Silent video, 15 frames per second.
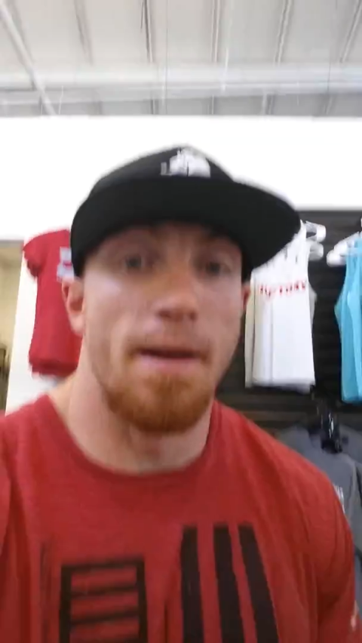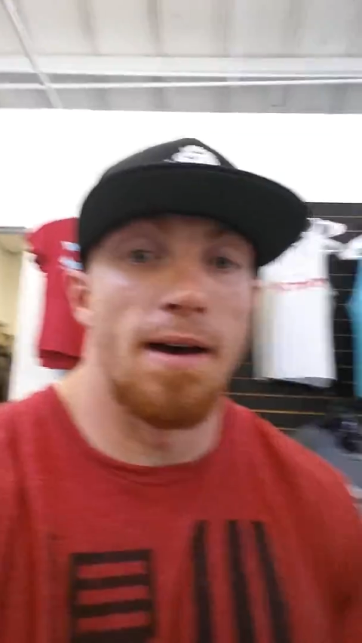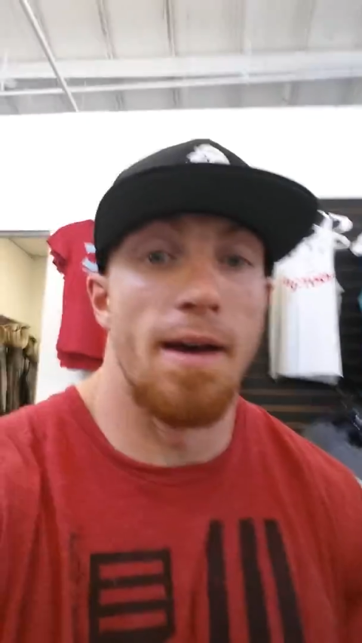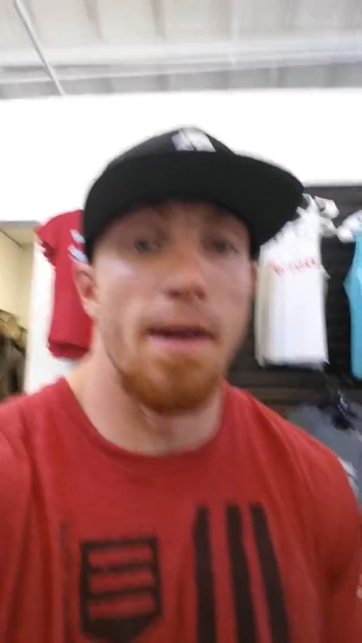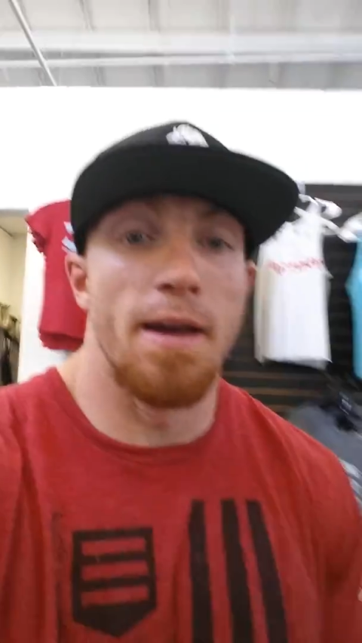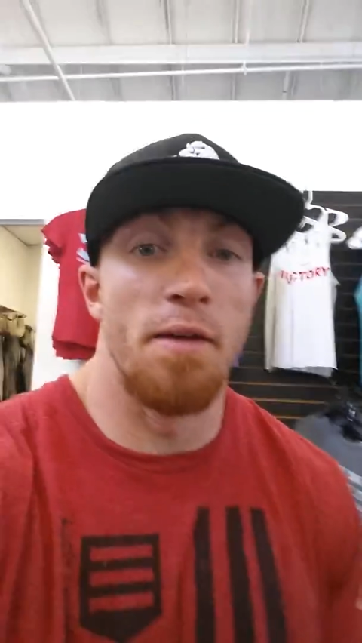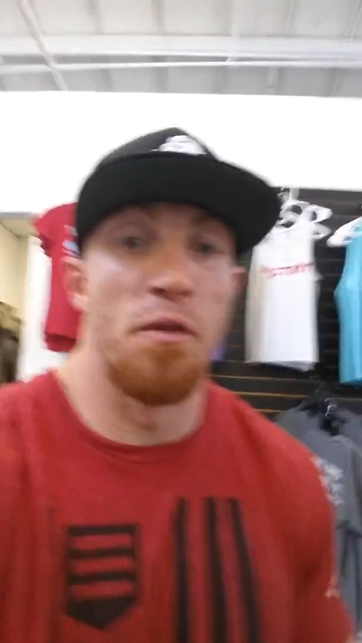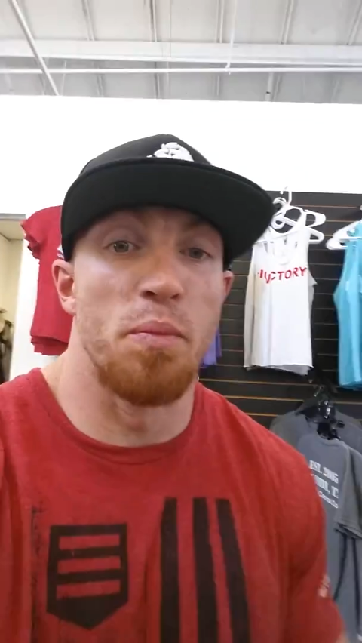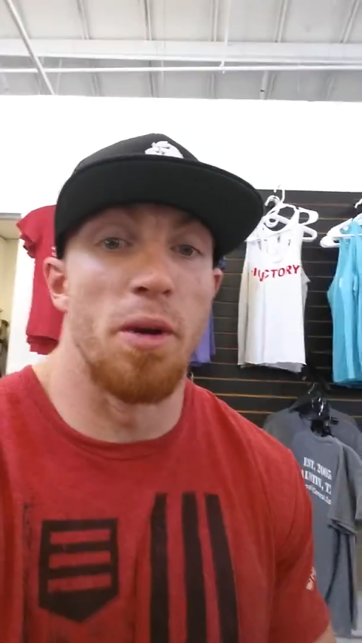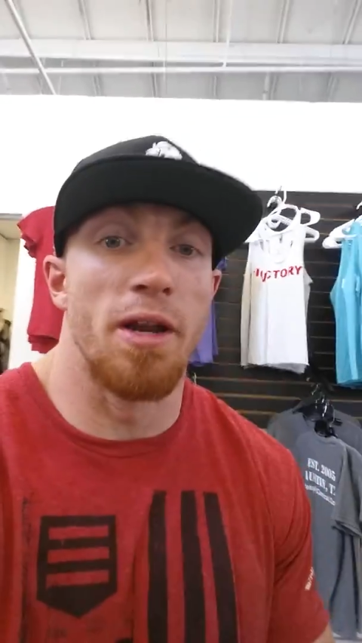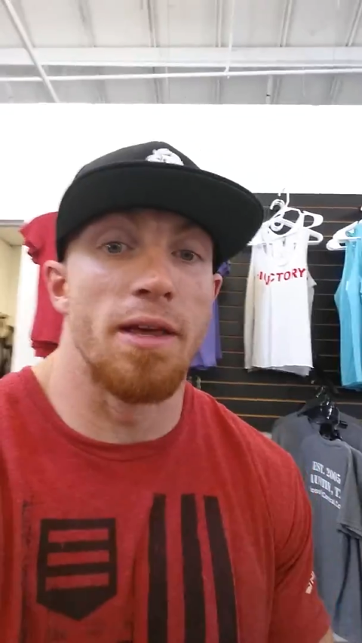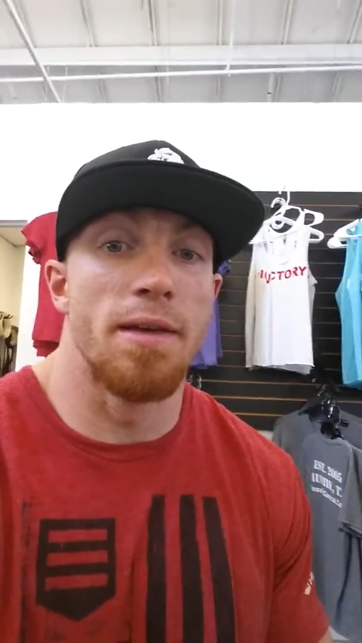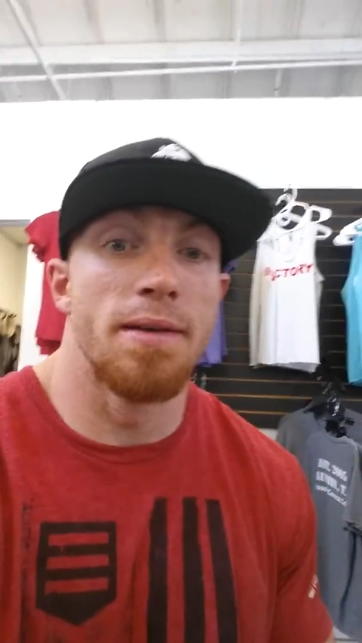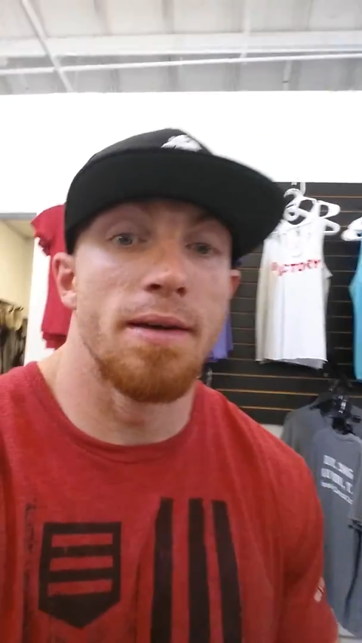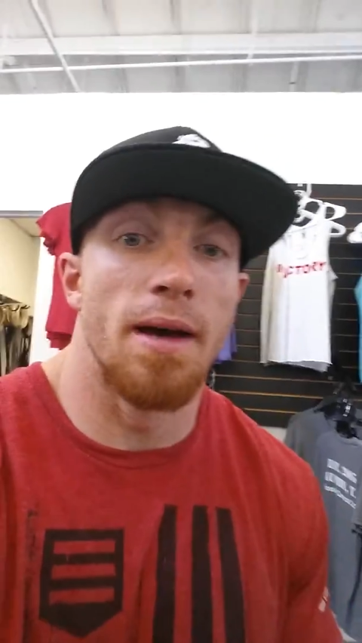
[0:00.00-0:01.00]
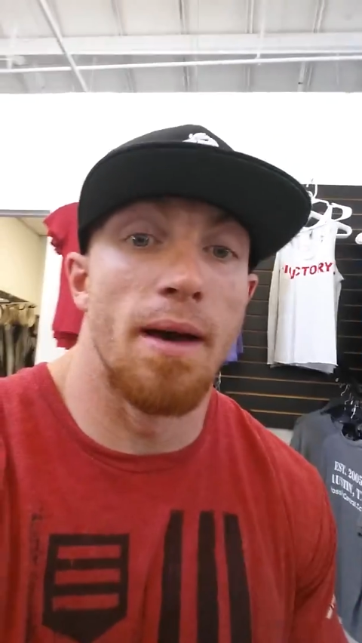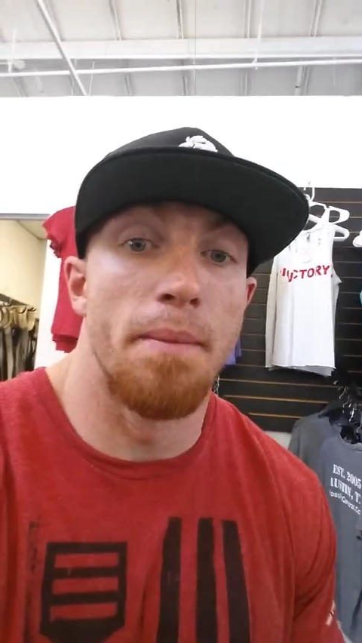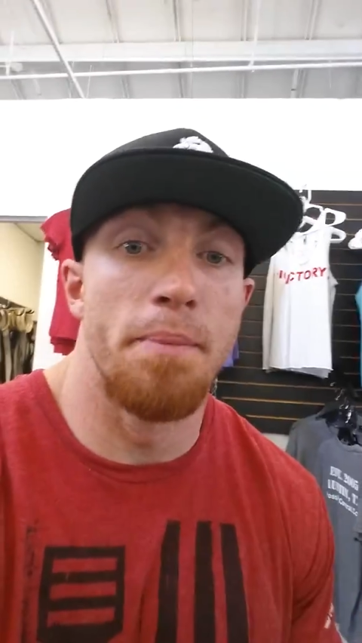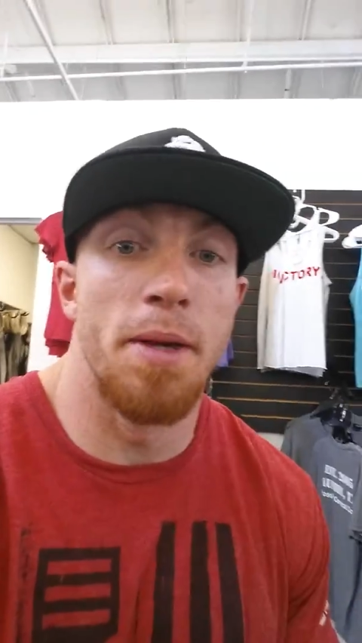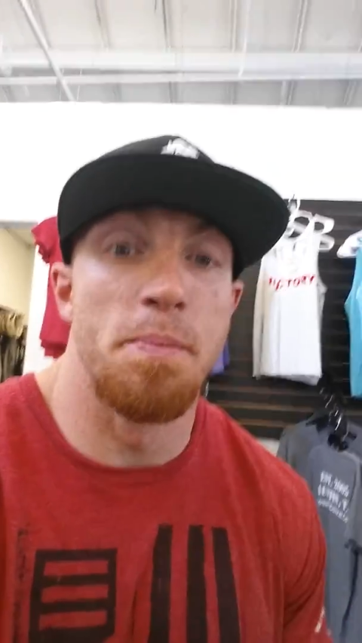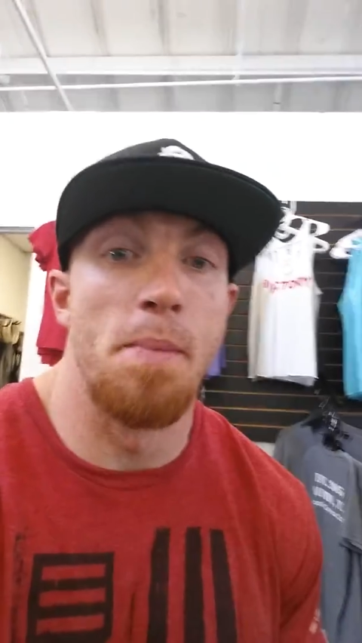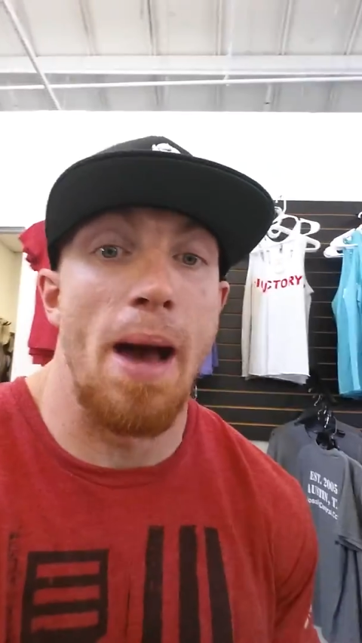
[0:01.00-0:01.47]
Hey everybody,
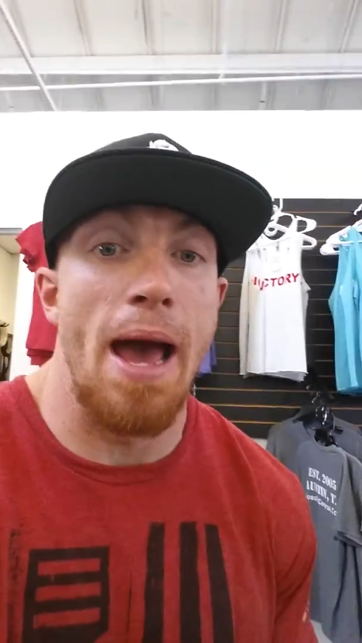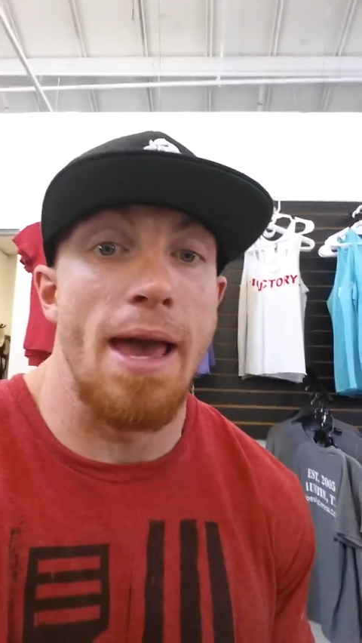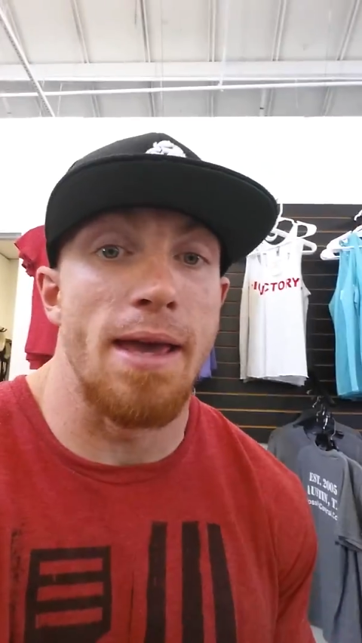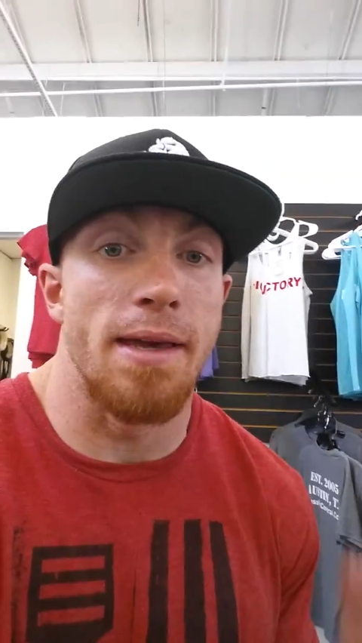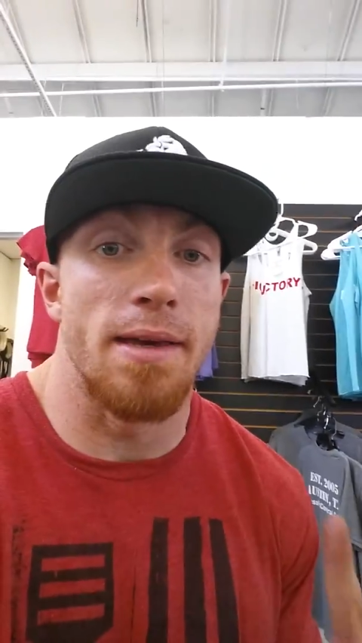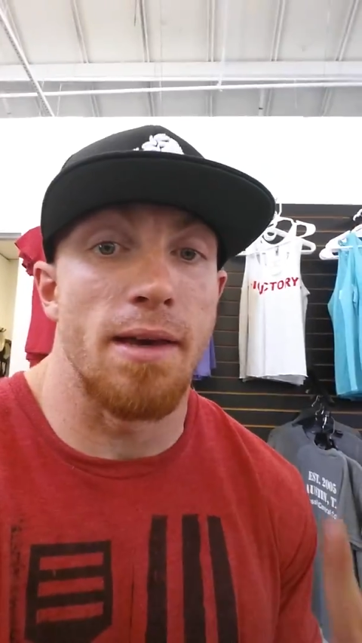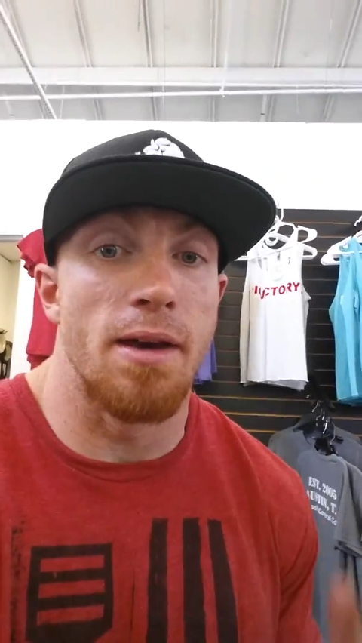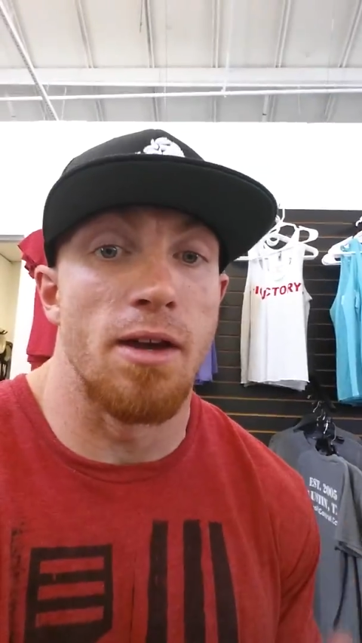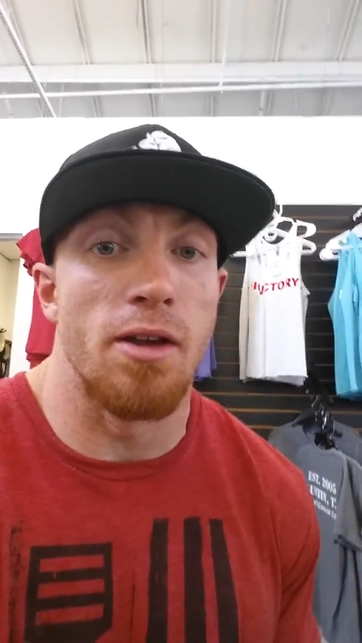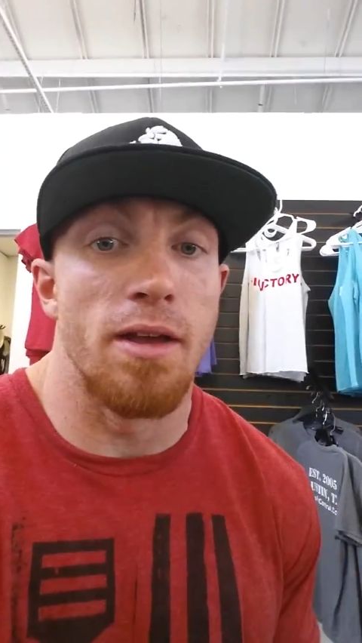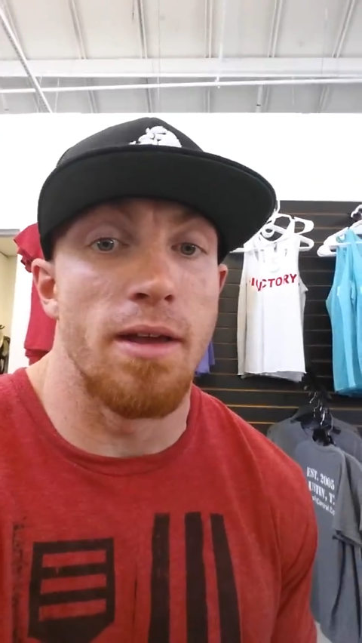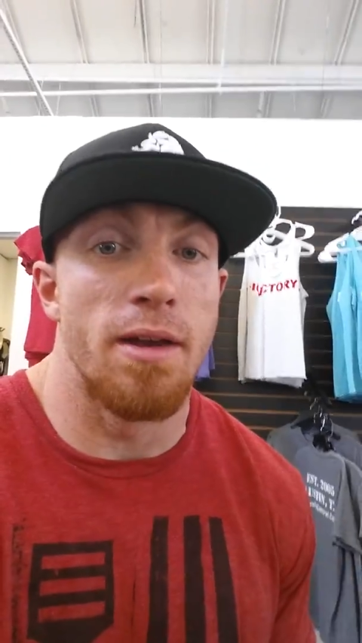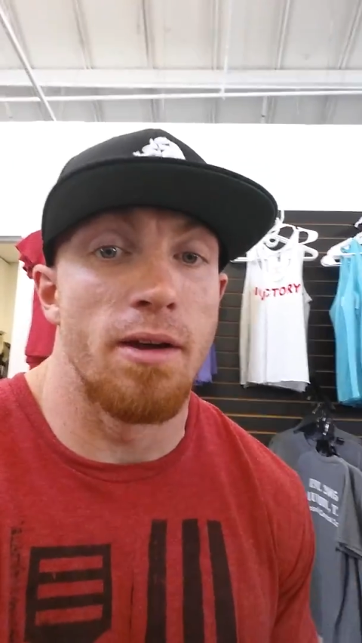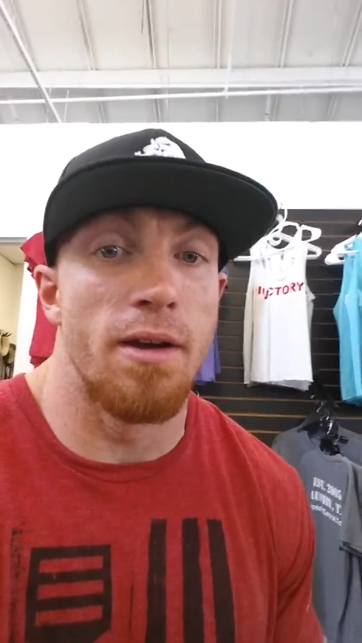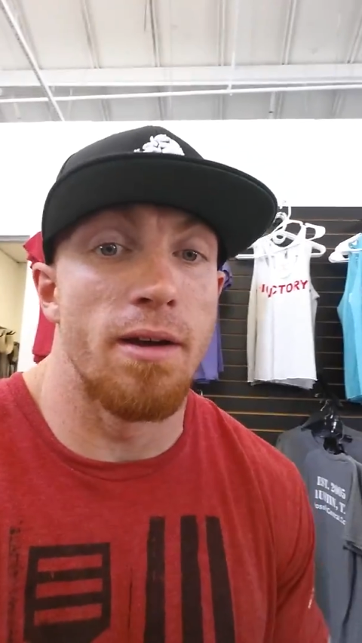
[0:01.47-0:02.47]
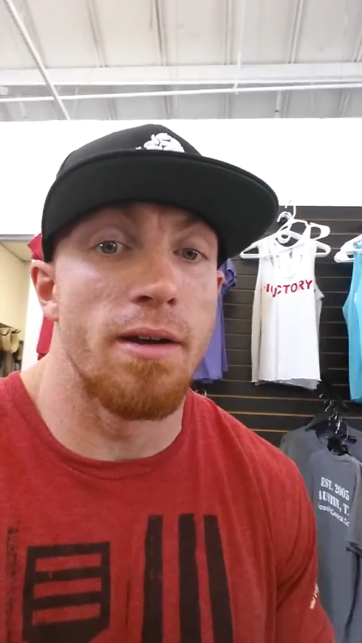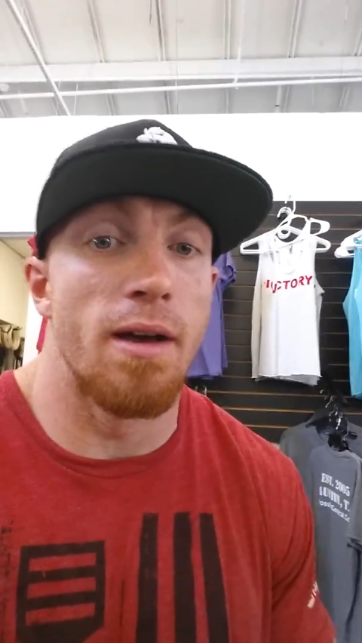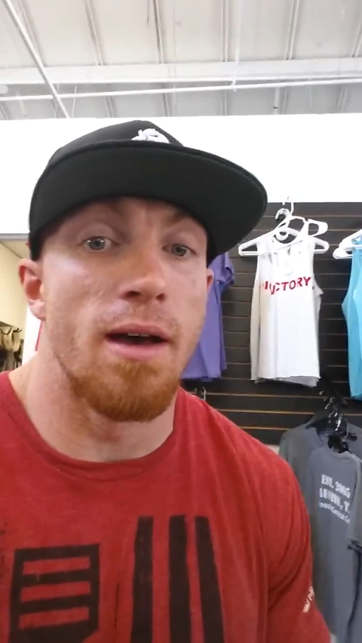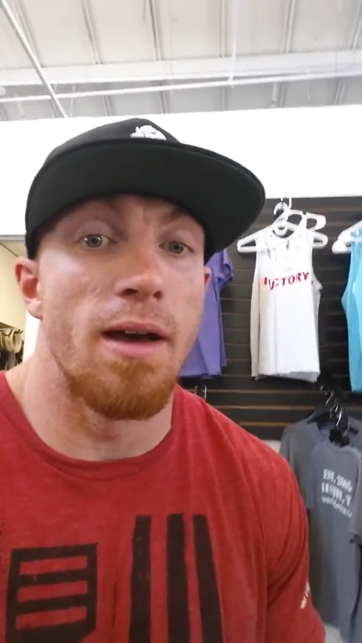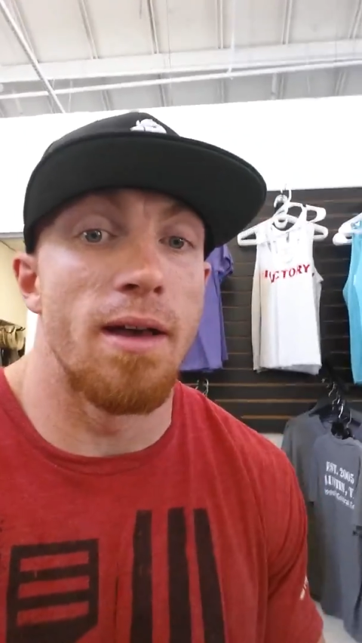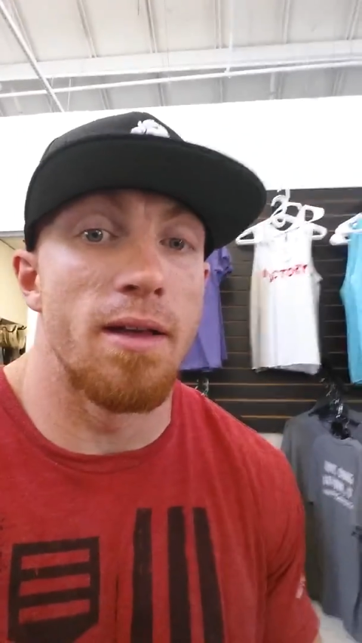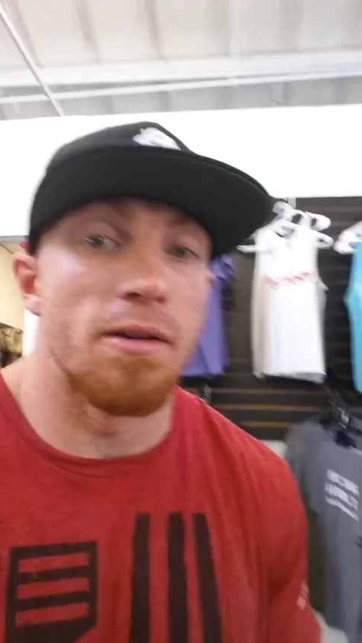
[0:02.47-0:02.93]
Big Mike here
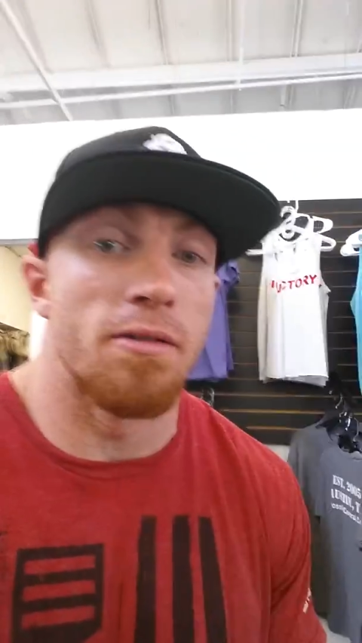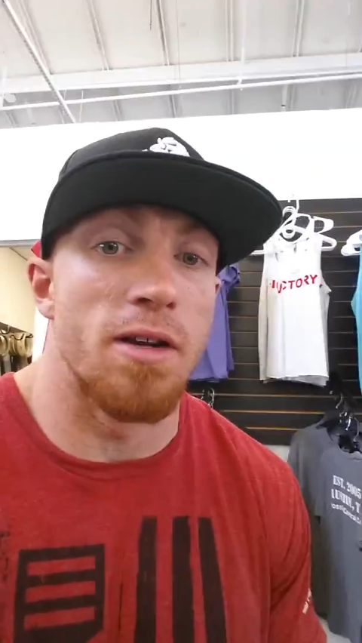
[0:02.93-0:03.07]
at